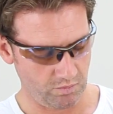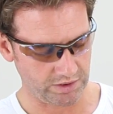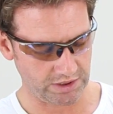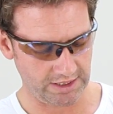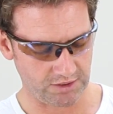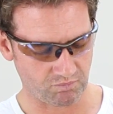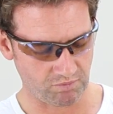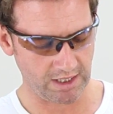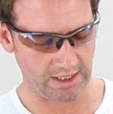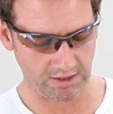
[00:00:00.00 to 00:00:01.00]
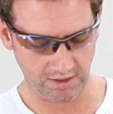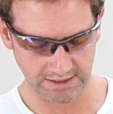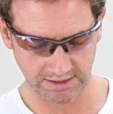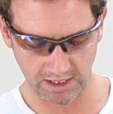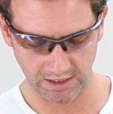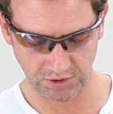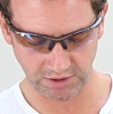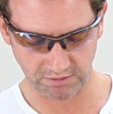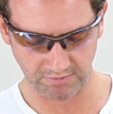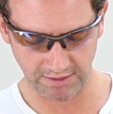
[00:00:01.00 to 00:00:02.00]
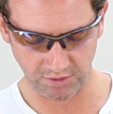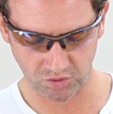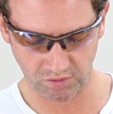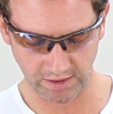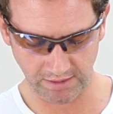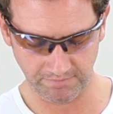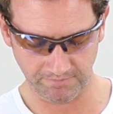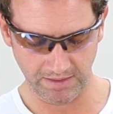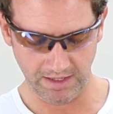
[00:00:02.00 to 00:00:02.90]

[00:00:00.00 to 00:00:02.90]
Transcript: which is really nice just around the trigger.